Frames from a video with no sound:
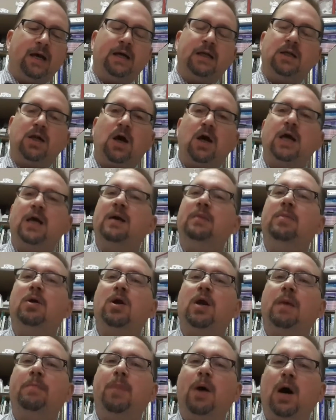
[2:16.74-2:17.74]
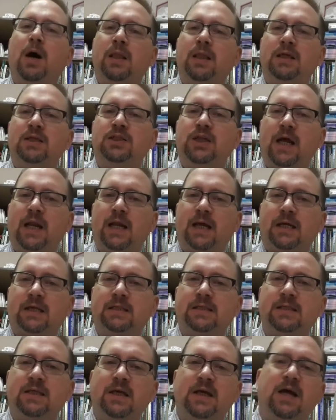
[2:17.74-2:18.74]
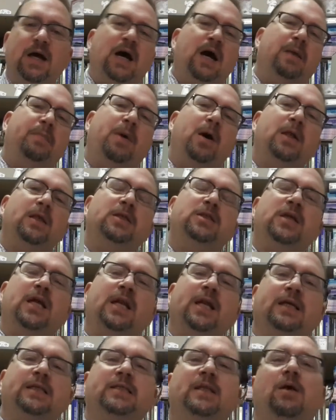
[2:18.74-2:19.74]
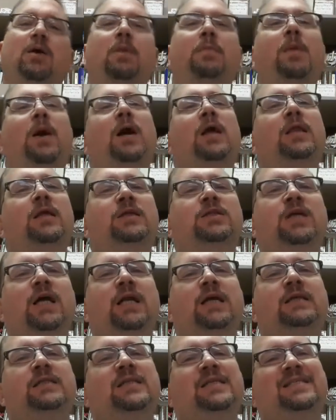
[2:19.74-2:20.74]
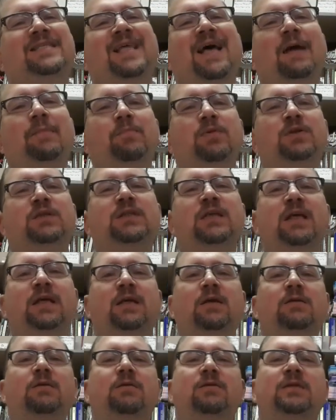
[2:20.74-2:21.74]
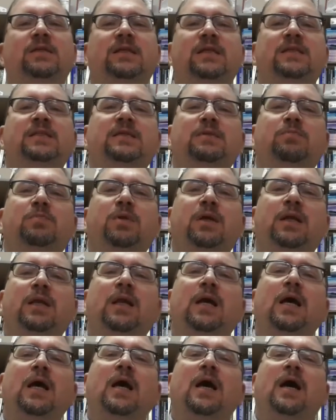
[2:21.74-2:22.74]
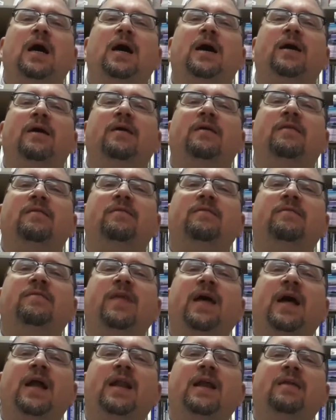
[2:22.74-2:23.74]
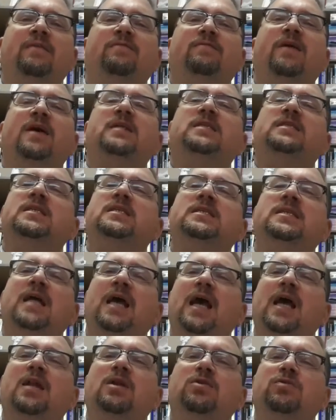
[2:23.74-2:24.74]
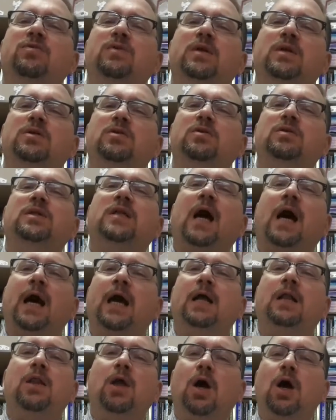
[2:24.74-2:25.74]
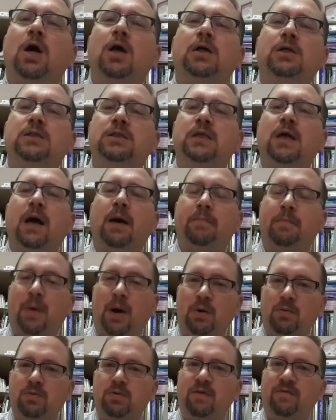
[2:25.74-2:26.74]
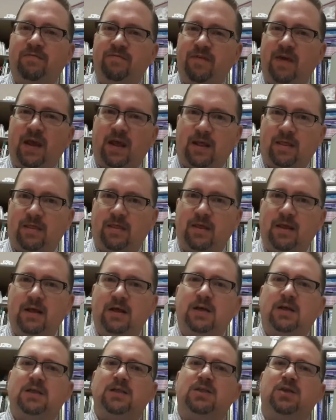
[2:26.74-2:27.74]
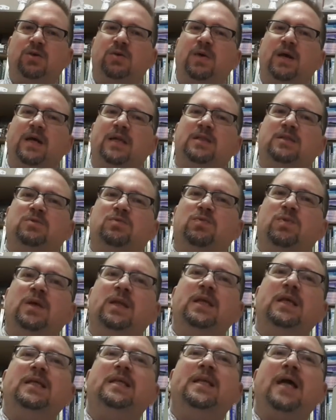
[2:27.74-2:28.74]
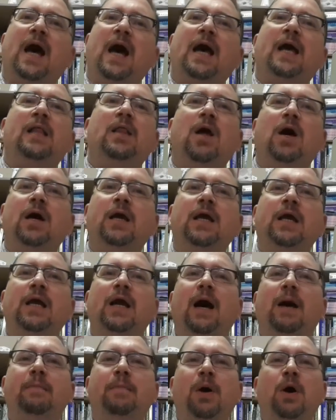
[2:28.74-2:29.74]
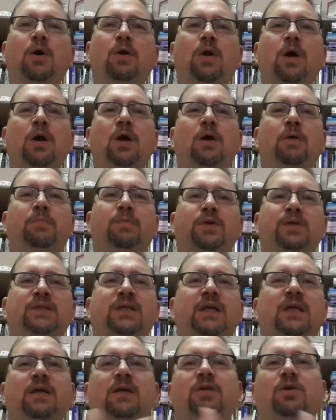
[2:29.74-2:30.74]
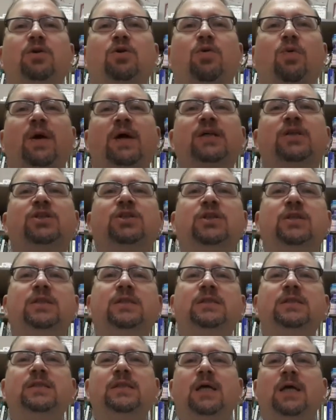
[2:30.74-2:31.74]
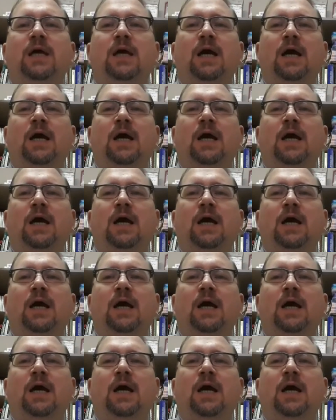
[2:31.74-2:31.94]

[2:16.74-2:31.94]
talking about apologetics. Apologetics. Now, apologetics is that particular discipline that invites us to enter into dialogues about the faith. So it's really dialoguing about particular questions